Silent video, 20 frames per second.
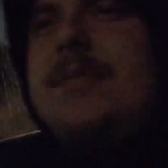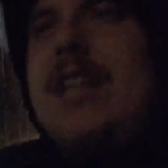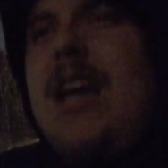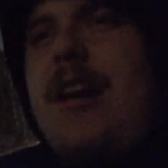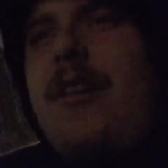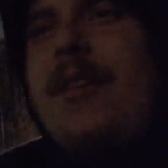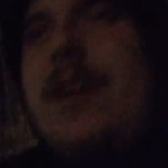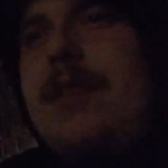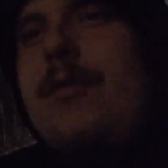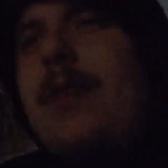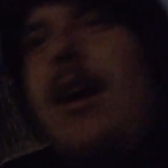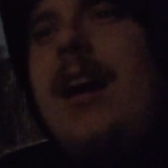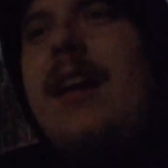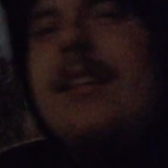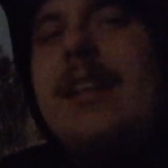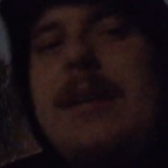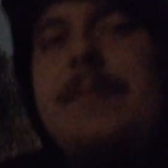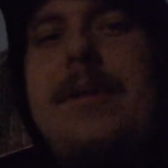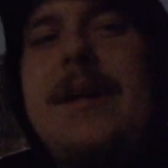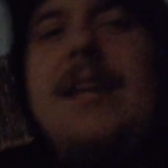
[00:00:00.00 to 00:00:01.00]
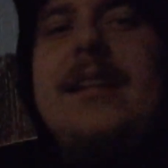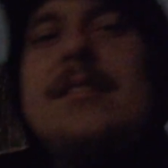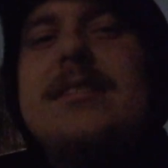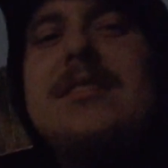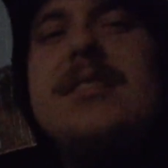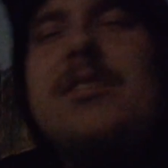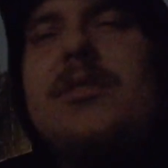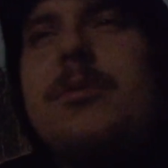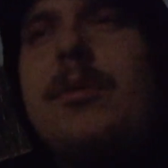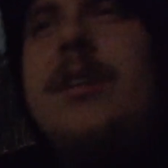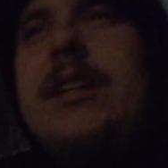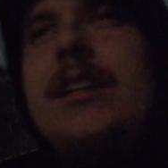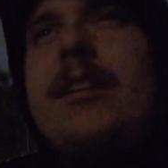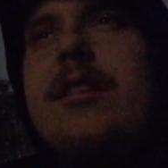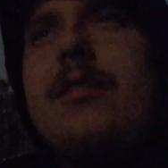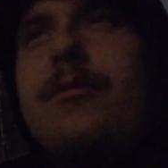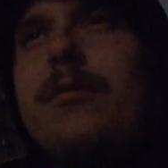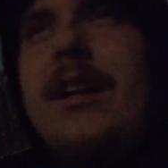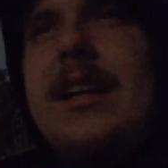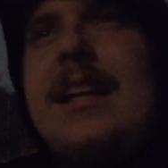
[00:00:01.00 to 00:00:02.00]
Terry Riley pieces where you
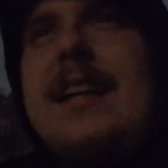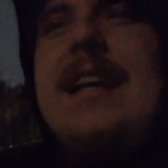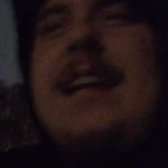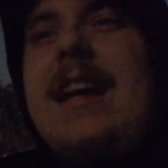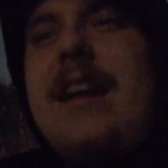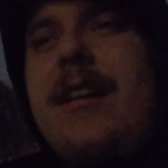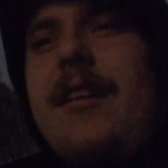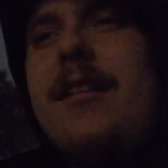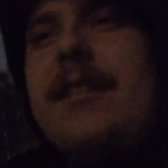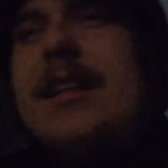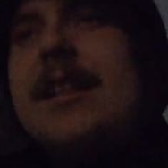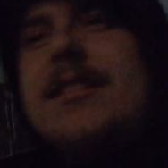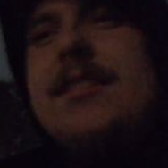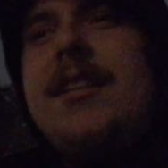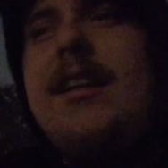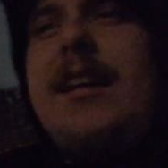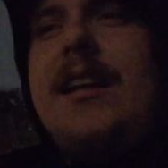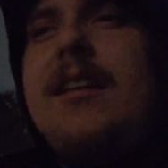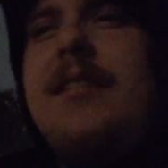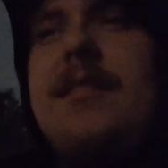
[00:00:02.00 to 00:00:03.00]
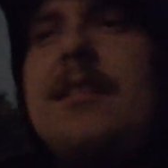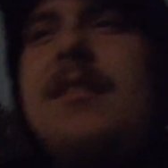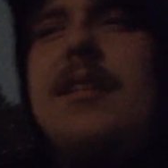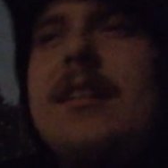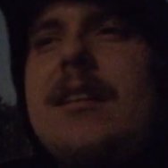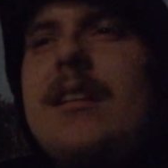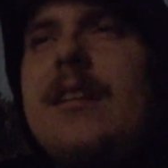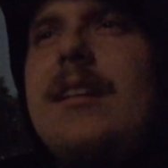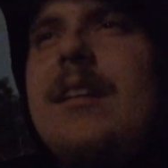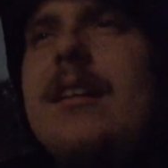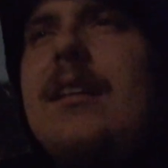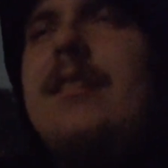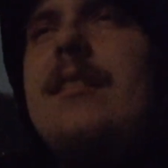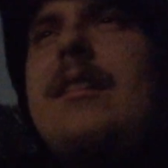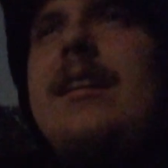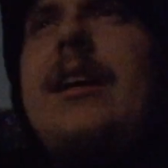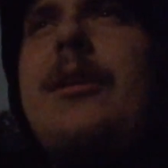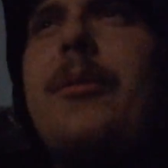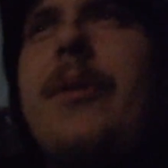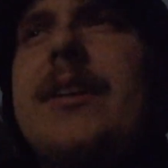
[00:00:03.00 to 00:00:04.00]
can really hear, because he
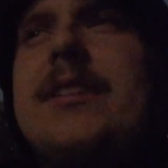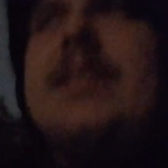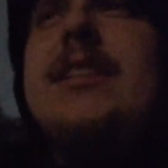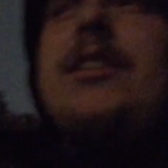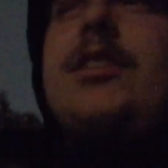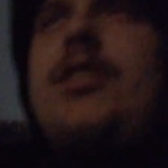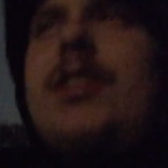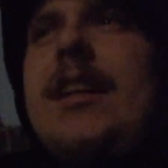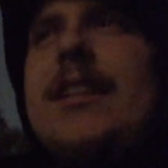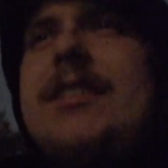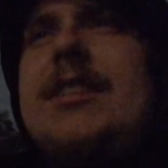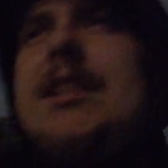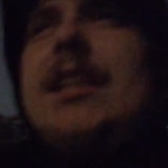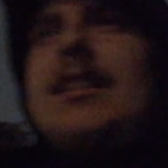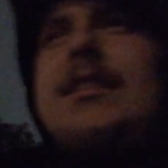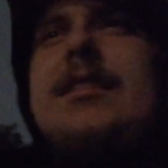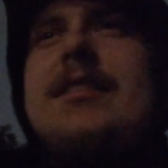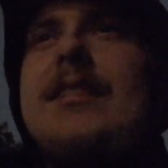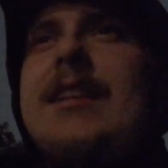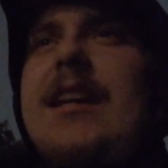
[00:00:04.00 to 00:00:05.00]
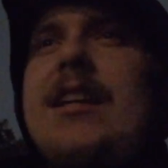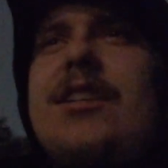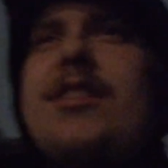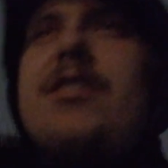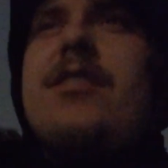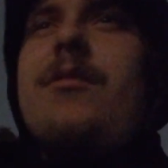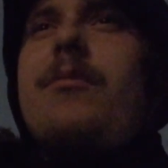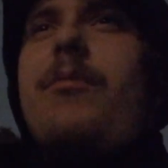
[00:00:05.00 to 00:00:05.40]
works in just intonation,